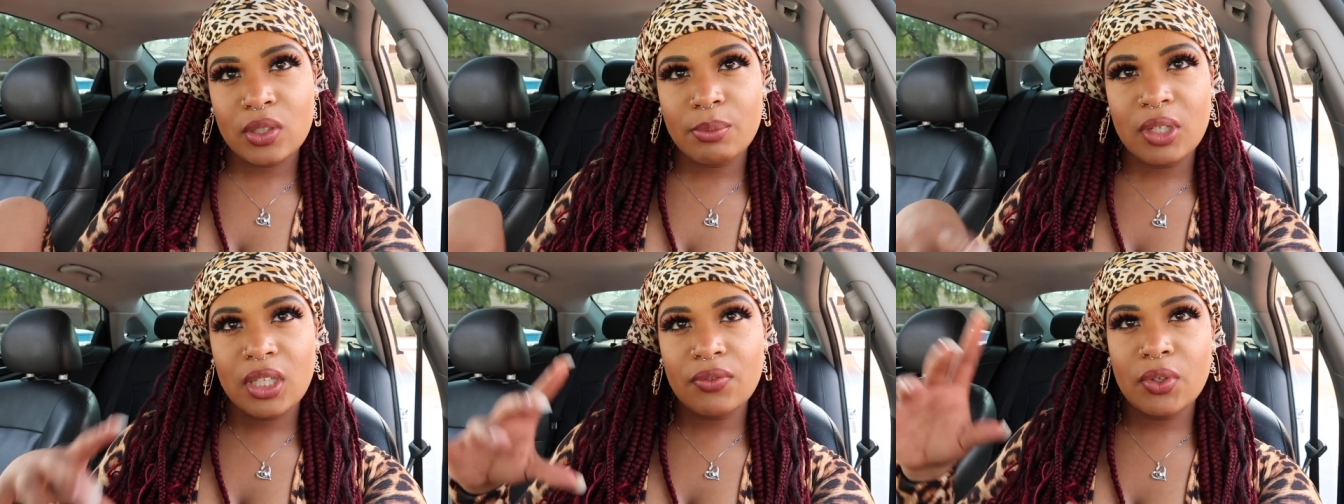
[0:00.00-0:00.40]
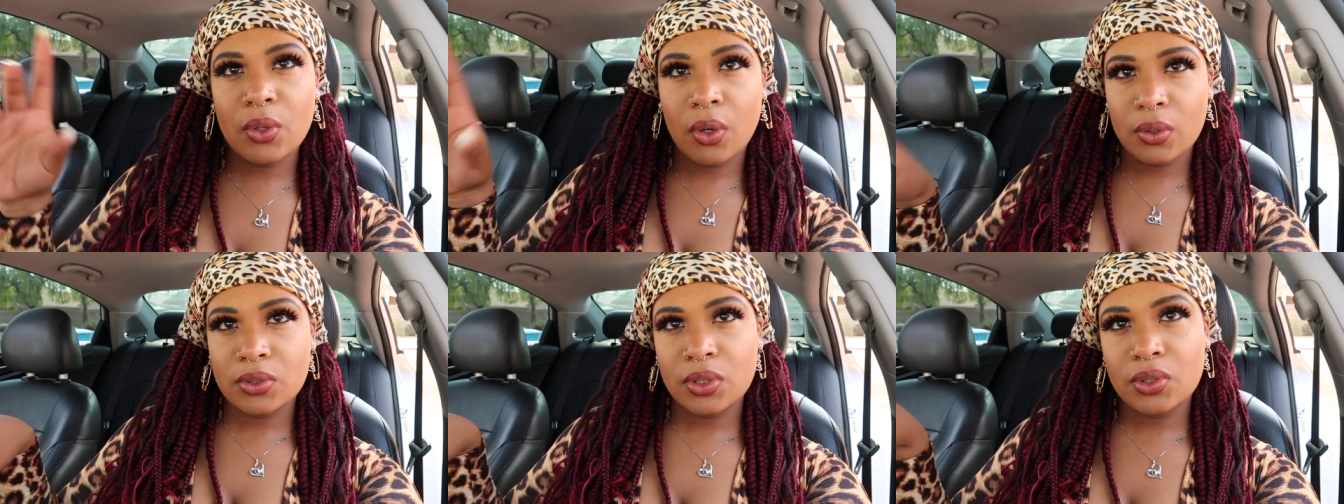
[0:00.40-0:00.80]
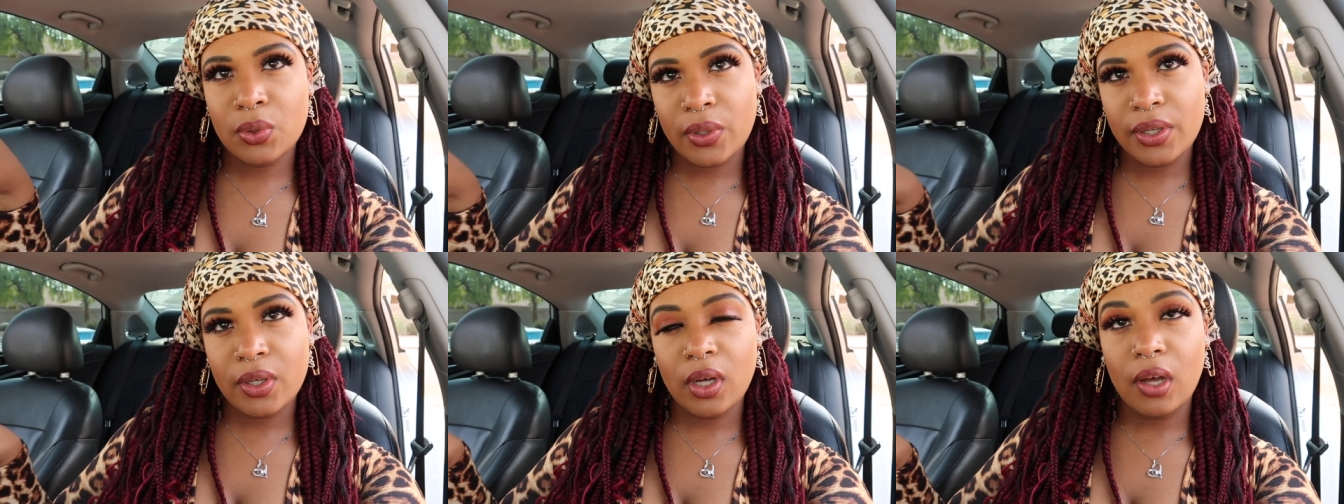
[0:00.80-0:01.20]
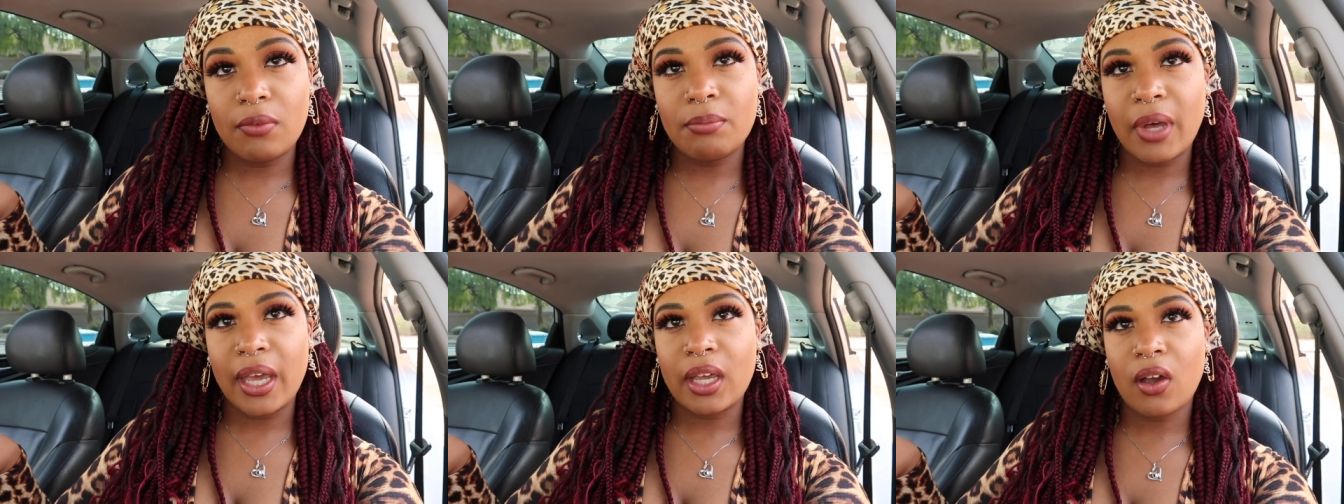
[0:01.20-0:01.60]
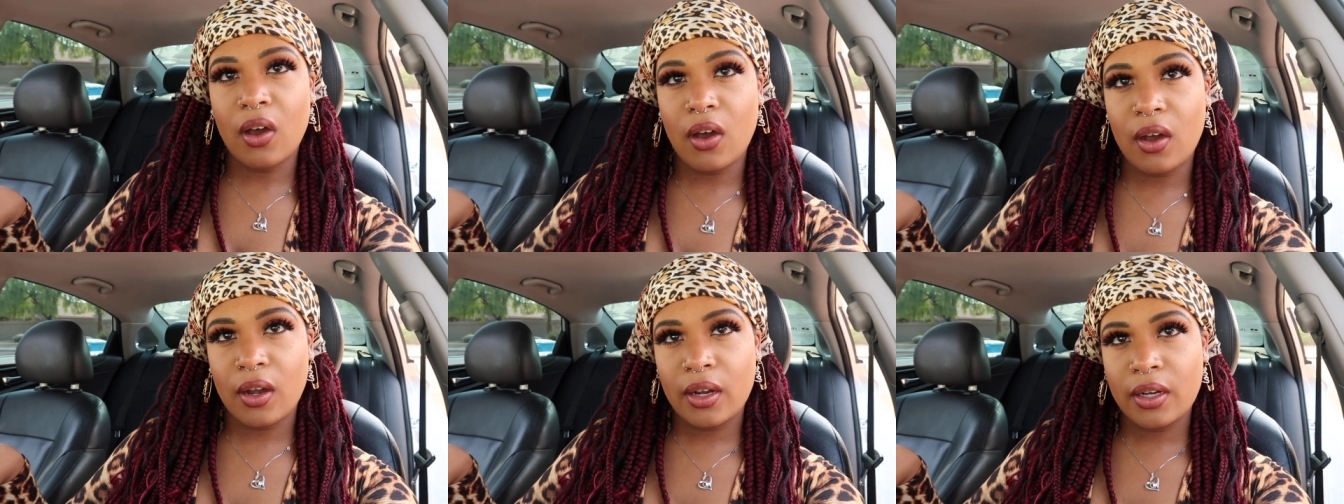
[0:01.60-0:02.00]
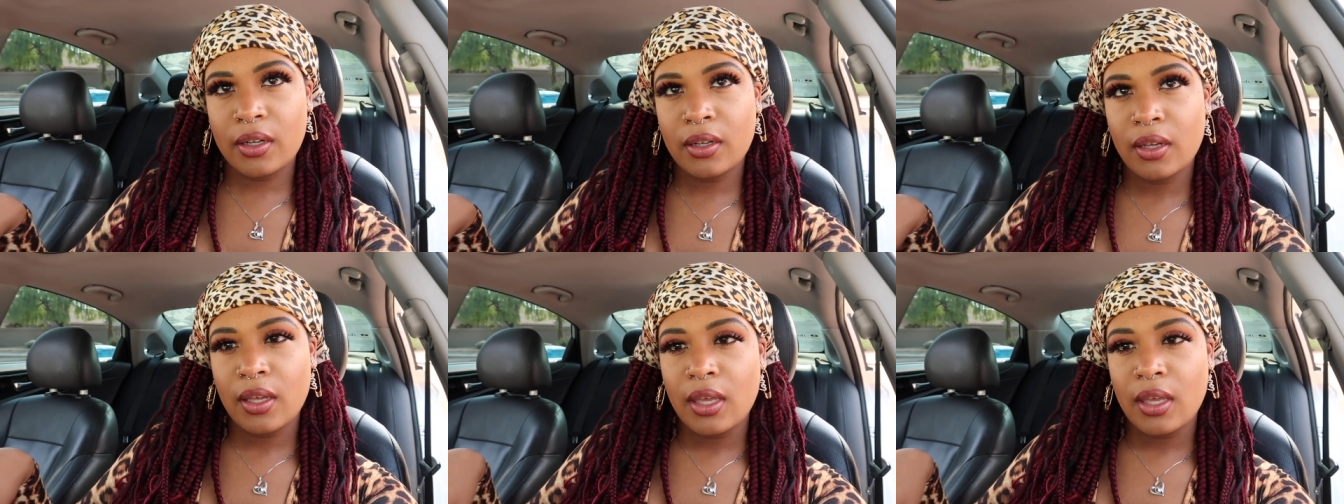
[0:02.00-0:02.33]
so I'm gonna give you a whole tutorial of my car,